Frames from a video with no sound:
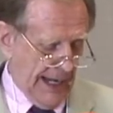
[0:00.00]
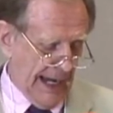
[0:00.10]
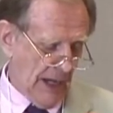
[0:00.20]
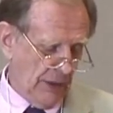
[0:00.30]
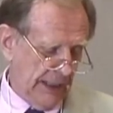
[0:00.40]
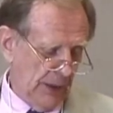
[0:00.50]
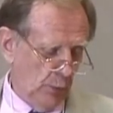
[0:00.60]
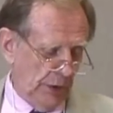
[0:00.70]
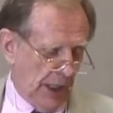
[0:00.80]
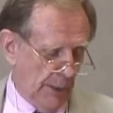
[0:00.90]
How
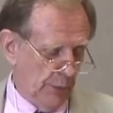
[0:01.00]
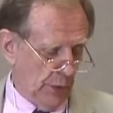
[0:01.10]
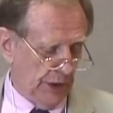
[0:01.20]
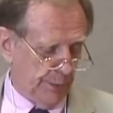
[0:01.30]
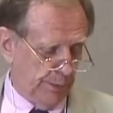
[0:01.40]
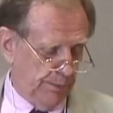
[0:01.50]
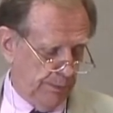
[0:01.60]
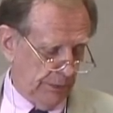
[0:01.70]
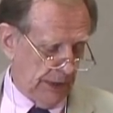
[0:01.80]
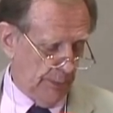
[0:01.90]
can come to
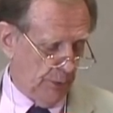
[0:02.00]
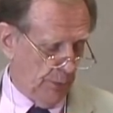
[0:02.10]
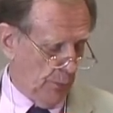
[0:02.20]
come to